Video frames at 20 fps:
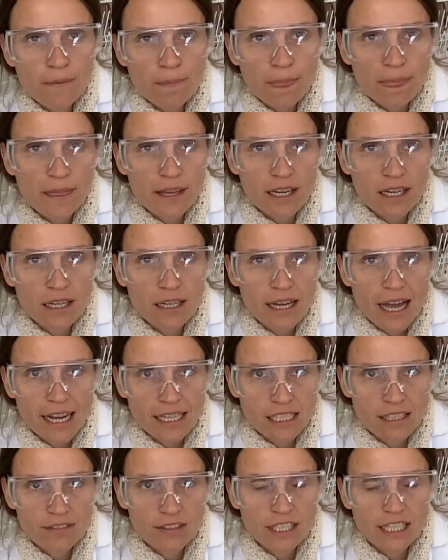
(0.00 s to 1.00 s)
the
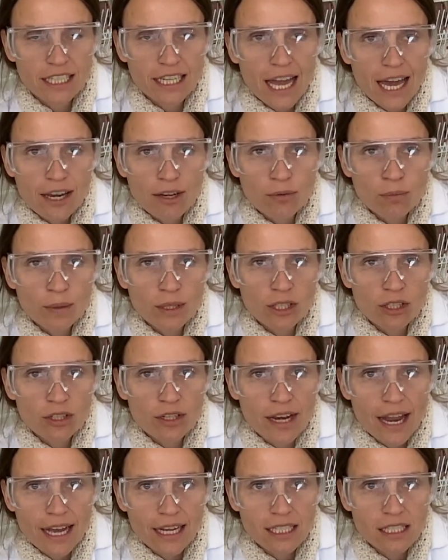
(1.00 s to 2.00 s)
activity again with your
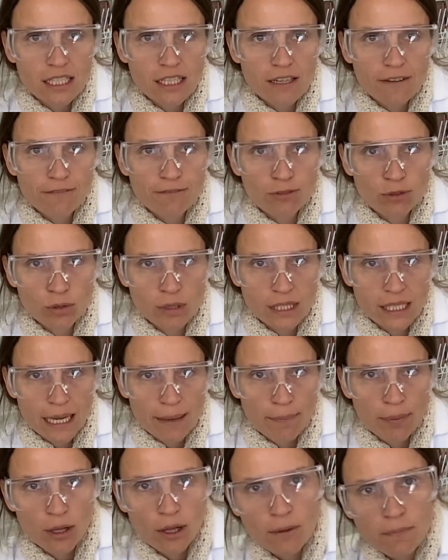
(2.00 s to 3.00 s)
next food
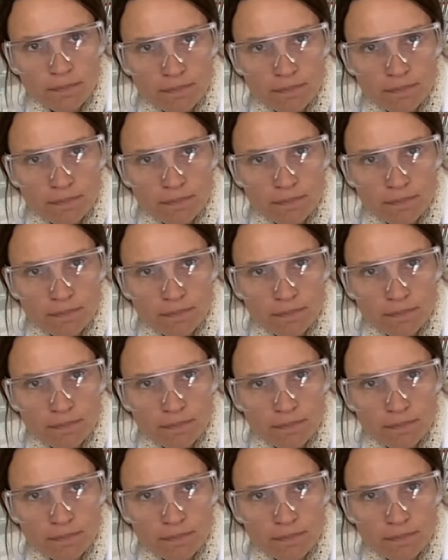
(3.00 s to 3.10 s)
sample.